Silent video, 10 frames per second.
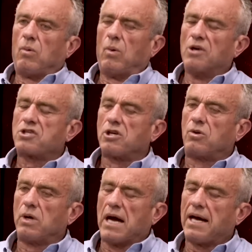was to
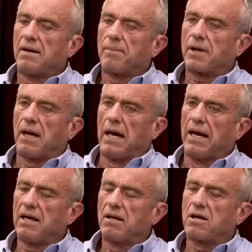create a